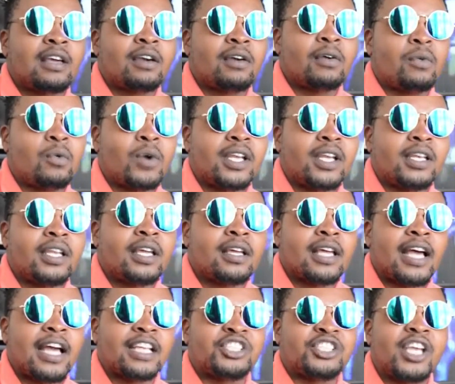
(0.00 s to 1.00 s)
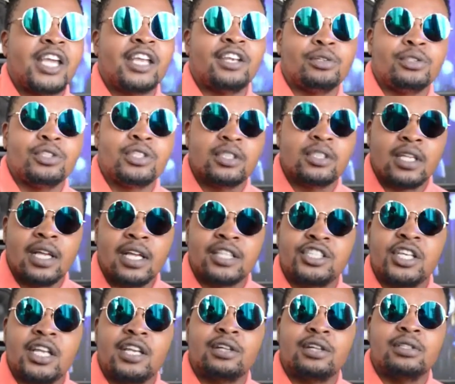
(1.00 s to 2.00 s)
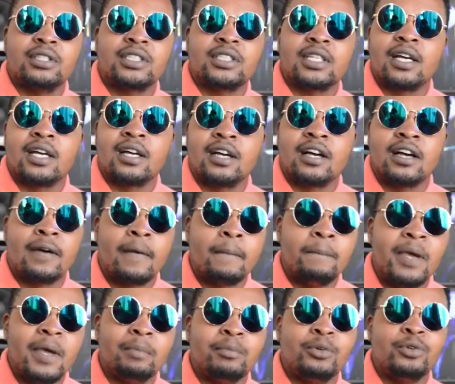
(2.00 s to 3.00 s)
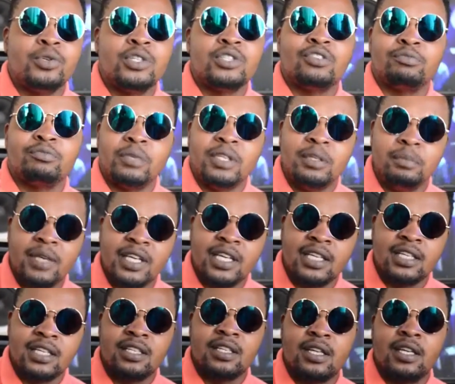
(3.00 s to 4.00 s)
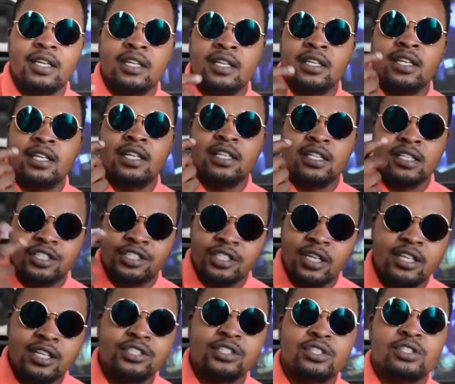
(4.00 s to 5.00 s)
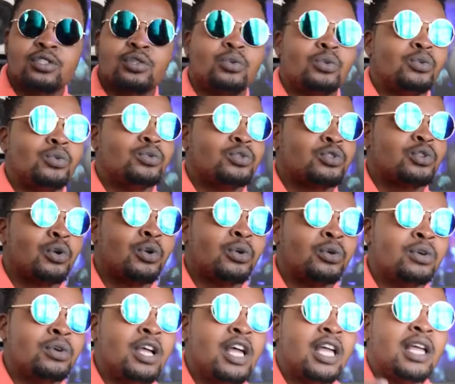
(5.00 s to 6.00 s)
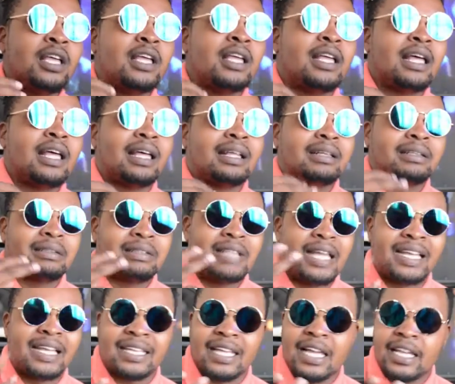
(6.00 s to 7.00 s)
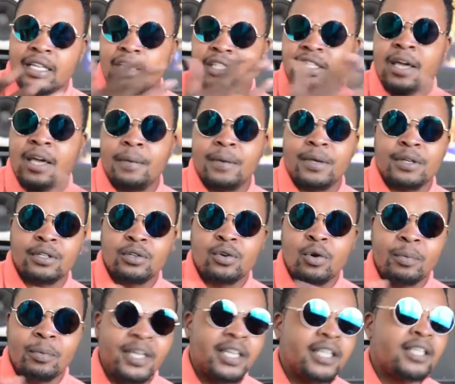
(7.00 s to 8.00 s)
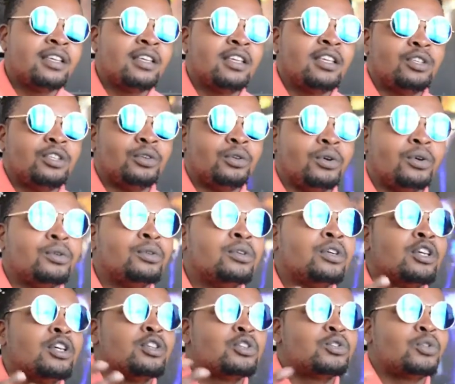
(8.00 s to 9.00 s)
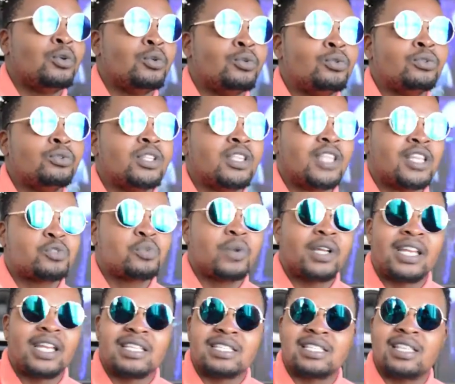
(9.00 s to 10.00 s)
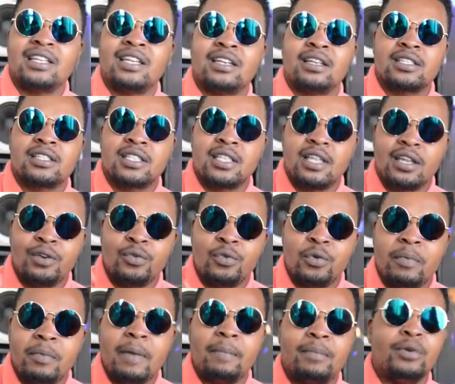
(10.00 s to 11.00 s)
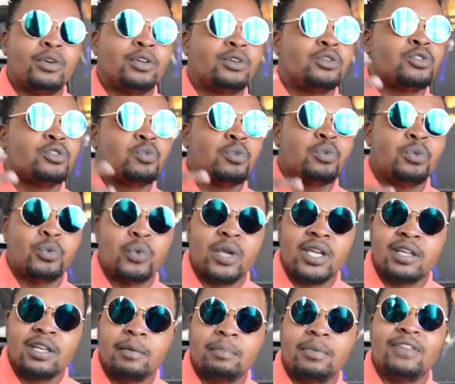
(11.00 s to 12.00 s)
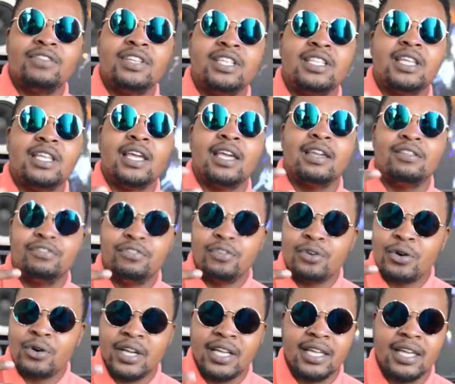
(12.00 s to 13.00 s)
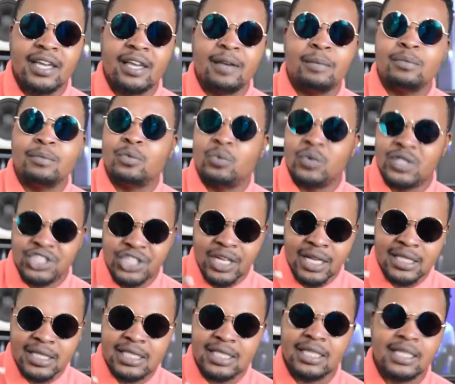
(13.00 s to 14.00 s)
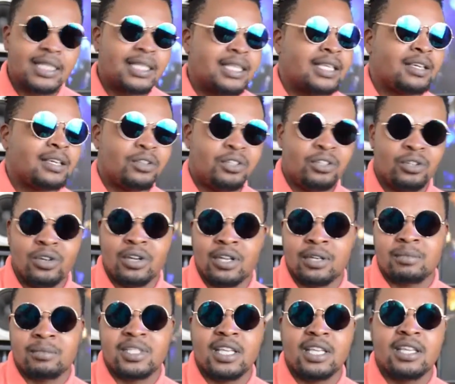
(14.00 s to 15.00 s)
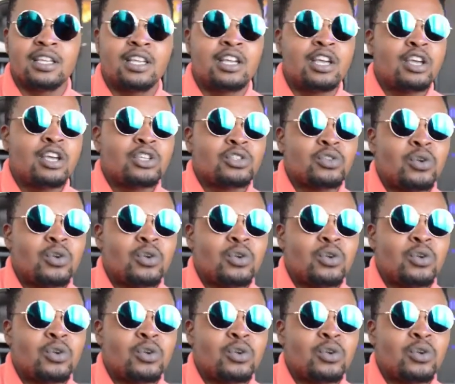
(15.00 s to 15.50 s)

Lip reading: what I channeled memories of me being in initiation school, so I got you know. So that's what I started remembering, because we would wake up every day 4 a.m. and chanting, you know what I'm saying. So